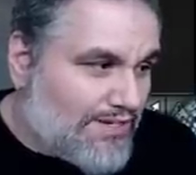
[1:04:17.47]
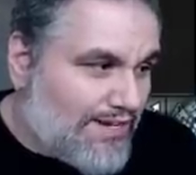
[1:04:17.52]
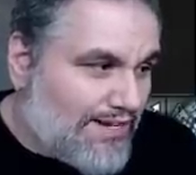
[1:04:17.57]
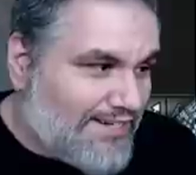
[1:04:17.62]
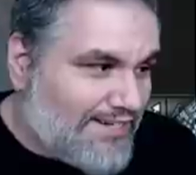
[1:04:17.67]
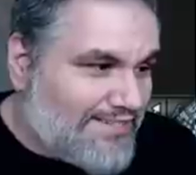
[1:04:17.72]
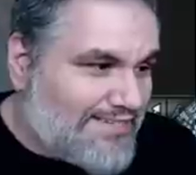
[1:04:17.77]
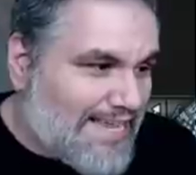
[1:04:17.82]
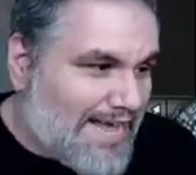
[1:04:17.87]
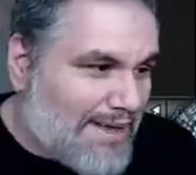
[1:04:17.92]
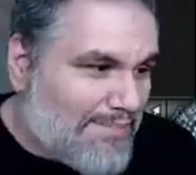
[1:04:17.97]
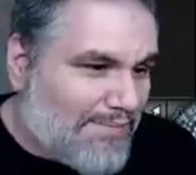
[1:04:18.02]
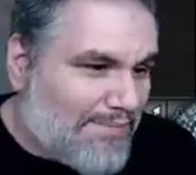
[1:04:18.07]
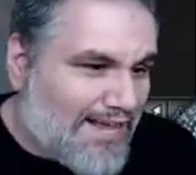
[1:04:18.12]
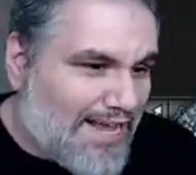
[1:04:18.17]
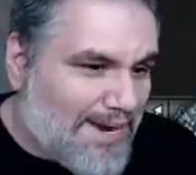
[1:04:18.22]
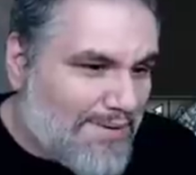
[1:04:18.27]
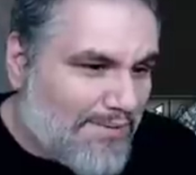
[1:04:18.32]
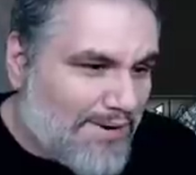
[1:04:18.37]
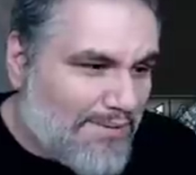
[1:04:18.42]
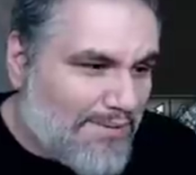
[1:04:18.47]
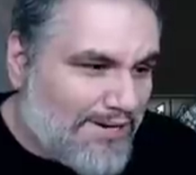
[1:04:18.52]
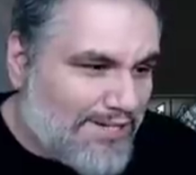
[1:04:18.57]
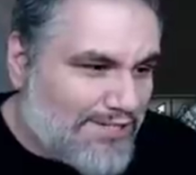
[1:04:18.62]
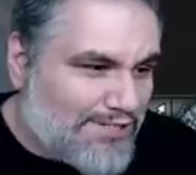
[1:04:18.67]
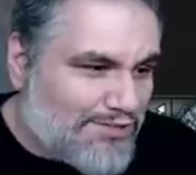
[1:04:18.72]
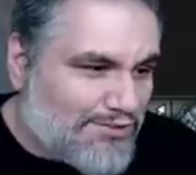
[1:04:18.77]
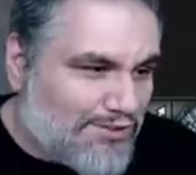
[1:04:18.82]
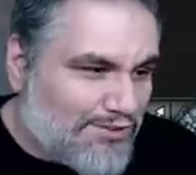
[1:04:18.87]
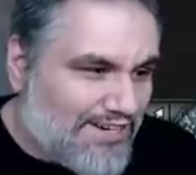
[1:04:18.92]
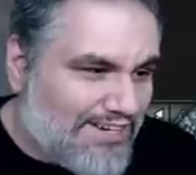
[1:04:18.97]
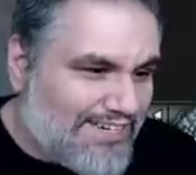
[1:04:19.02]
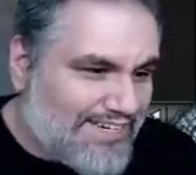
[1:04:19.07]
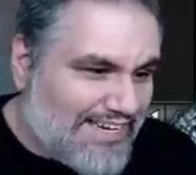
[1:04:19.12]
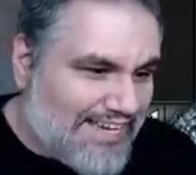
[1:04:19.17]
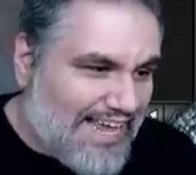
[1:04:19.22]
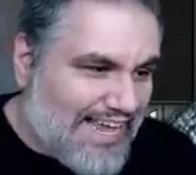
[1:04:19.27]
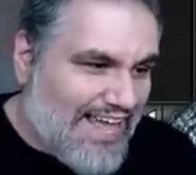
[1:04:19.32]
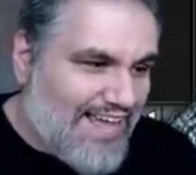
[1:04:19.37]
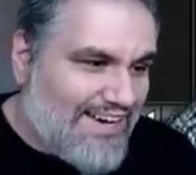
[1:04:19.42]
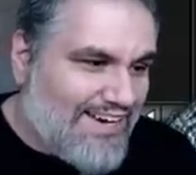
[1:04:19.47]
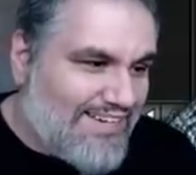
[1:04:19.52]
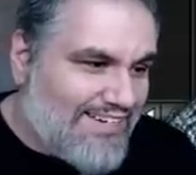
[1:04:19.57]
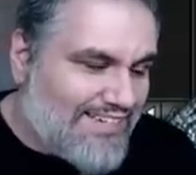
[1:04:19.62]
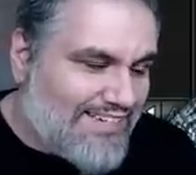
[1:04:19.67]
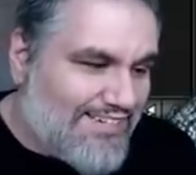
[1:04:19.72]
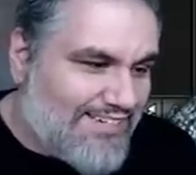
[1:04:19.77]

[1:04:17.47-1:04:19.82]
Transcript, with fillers: untap library. We get to draw again.